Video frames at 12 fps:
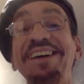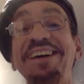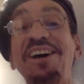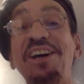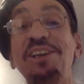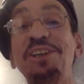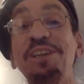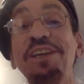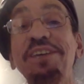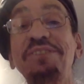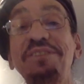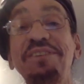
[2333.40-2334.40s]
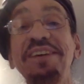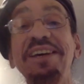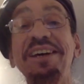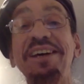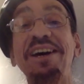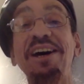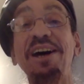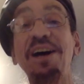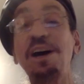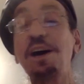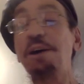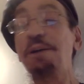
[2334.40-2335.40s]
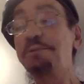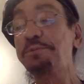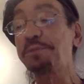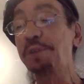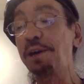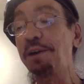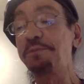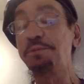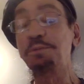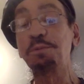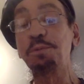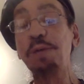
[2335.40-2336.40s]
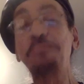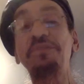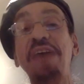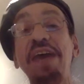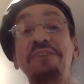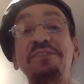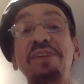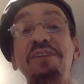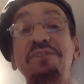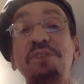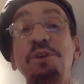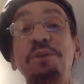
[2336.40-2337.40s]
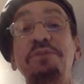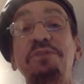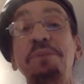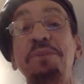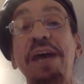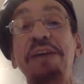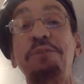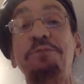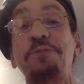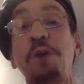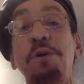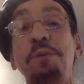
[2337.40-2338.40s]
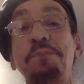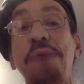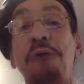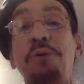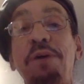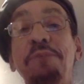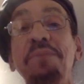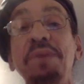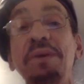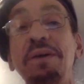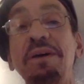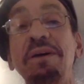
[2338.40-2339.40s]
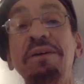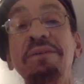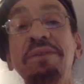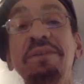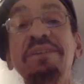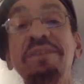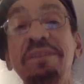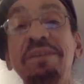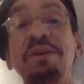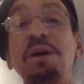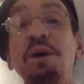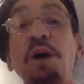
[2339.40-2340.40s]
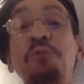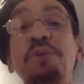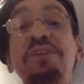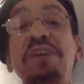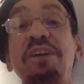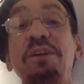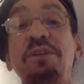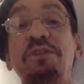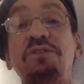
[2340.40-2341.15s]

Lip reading: on a list of websites that serve some kind of foreign power, a ridiculous